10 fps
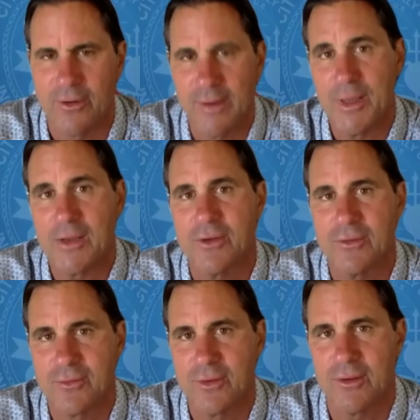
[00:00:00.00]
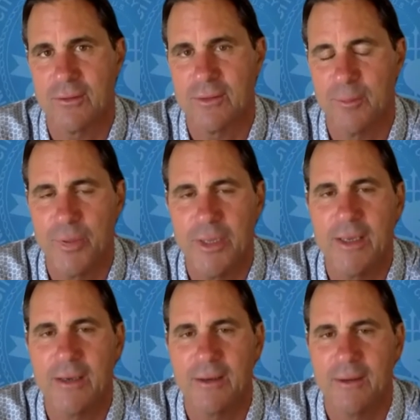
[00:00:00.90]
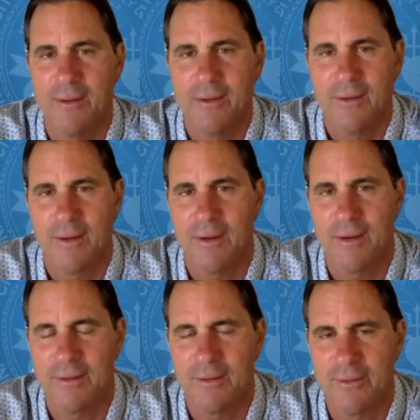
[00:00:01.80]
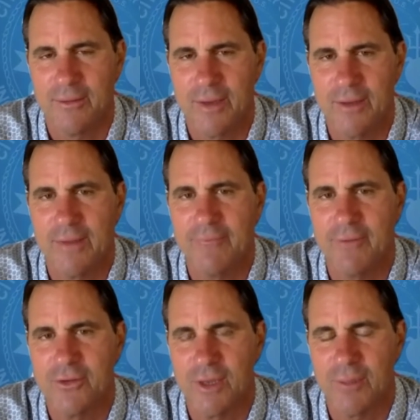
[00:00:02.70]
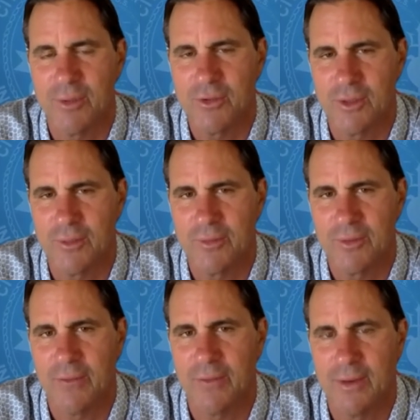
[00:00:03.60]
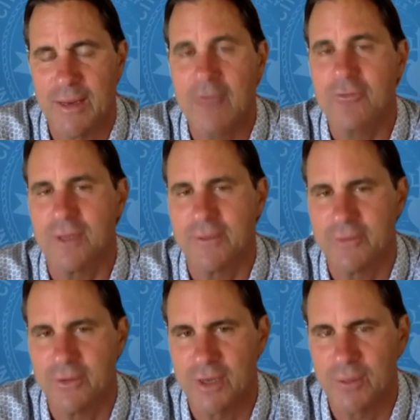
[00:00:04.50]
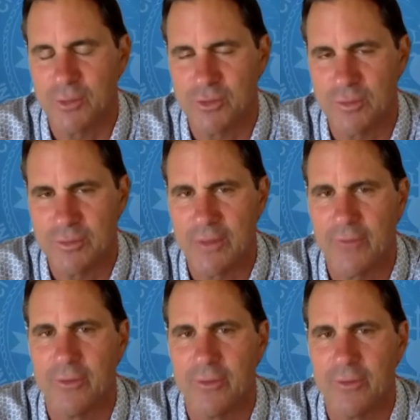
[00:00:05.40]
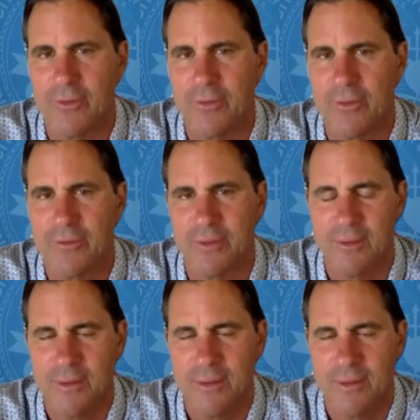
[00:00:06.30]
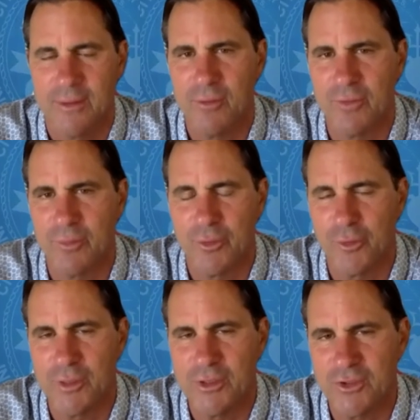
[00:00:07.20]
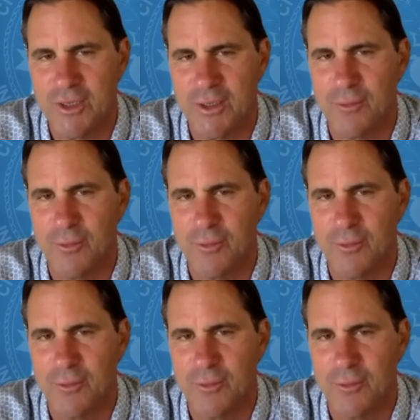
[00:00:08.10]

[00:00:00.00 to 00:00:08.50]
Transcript: And I'm actually still compete in the state lifeguard championships and the national lifeguard championships, either as a member of the Imperial Beach team or the